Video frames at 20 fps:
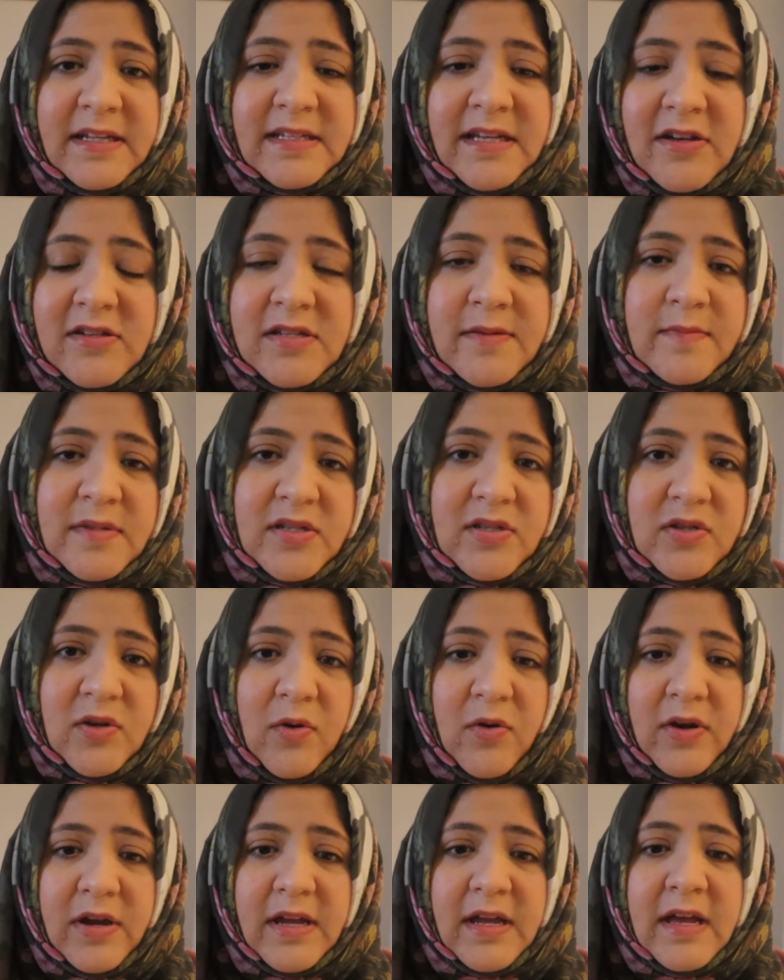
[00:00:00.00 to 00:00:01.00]
He tells him his
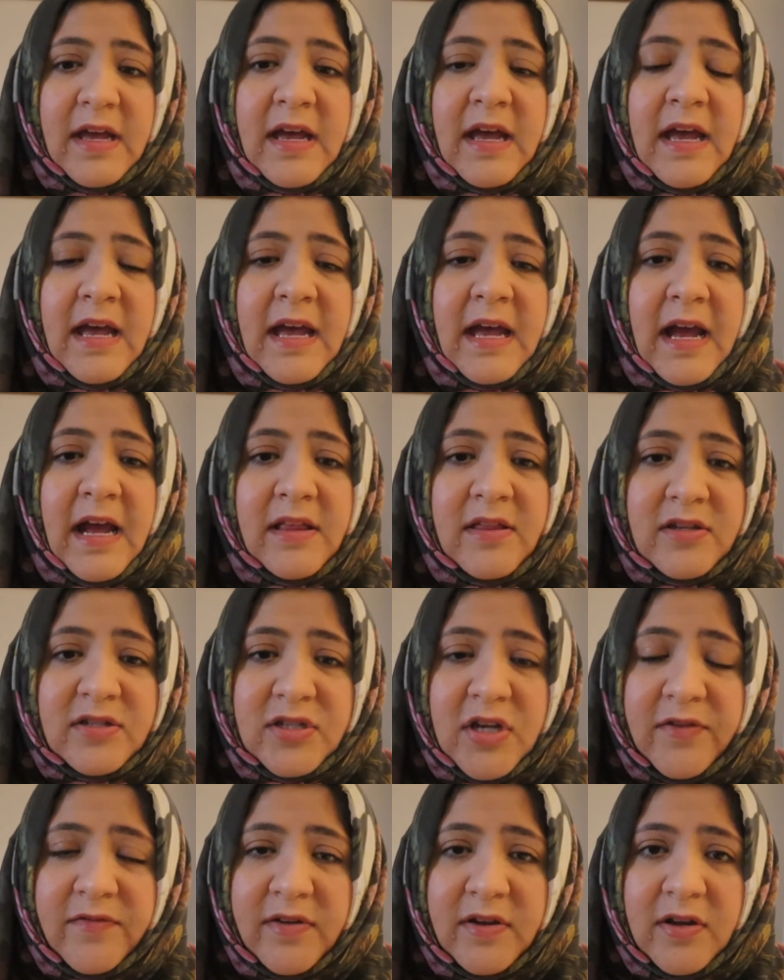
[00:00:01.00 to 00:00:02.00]
story. And the
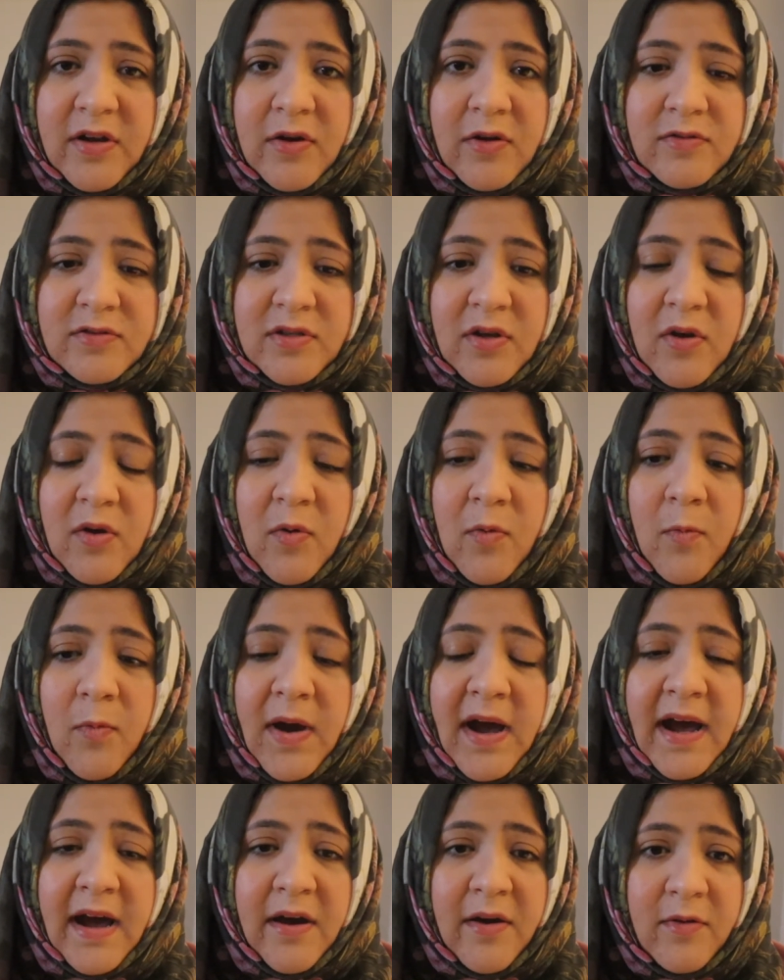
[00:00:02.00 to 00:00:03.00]
servant goes,
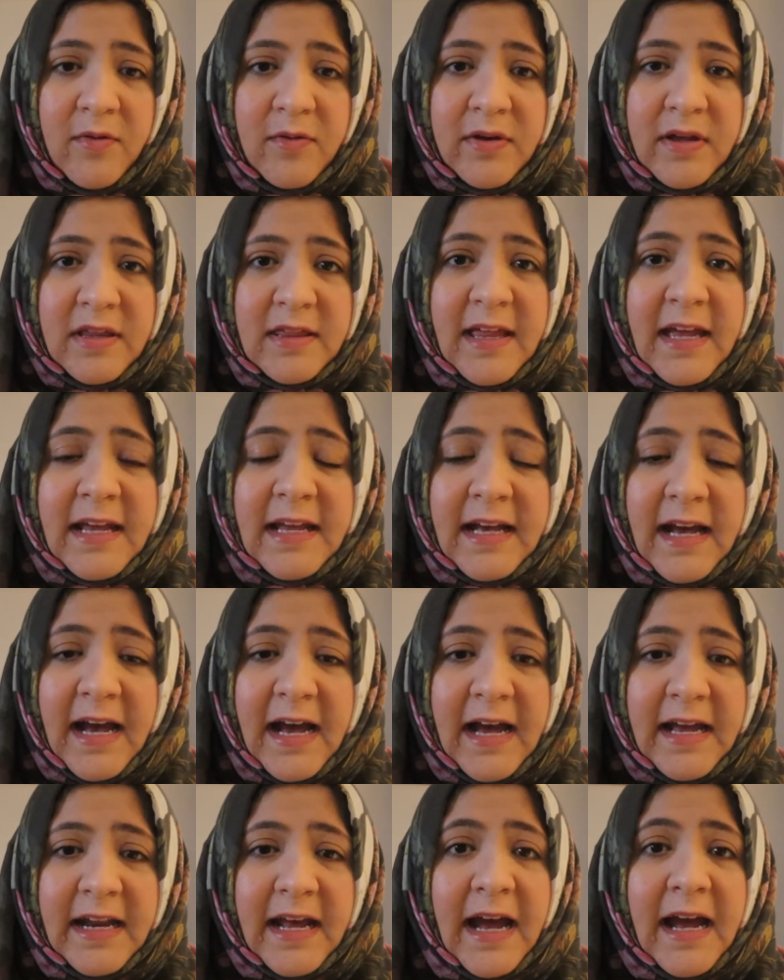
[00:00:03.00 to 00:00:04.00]
"Wow, thank
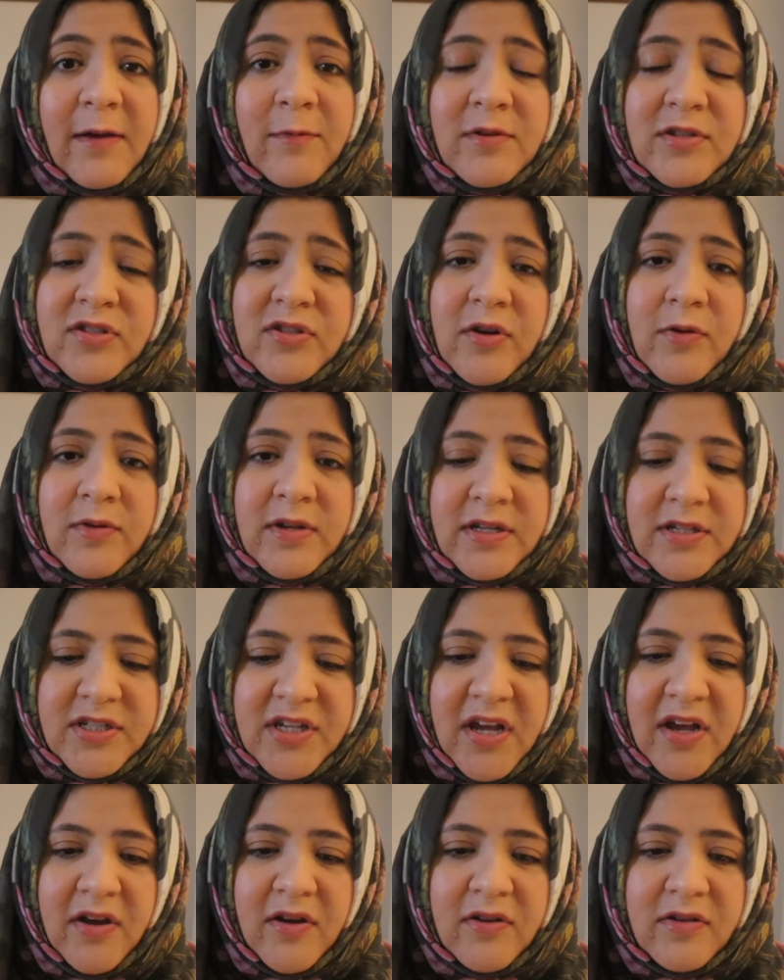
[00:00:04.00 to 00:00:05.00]
God I was thrown in
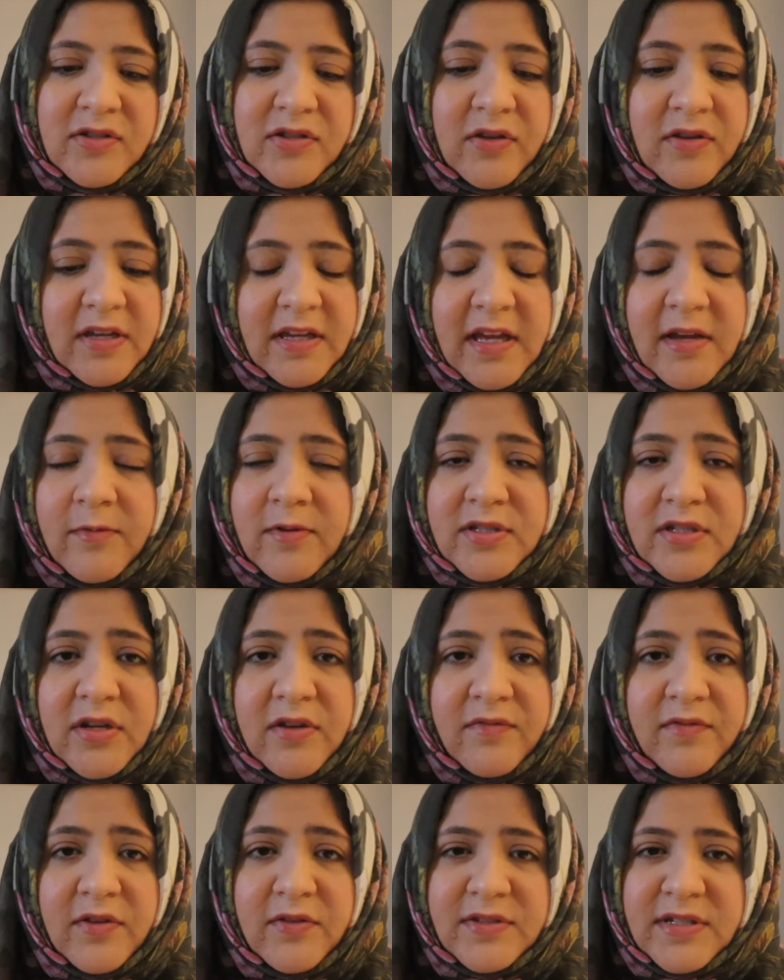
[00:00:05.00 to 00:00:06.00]
jail." So the king was
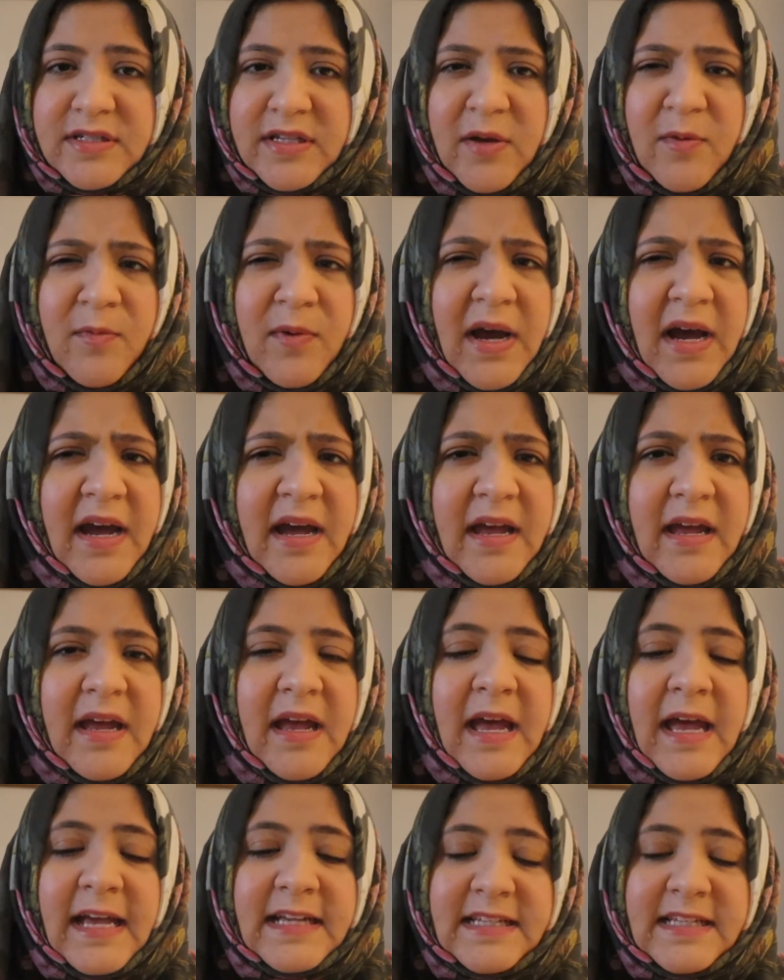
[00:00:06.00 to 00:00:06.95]
confused. He's like, "Why?"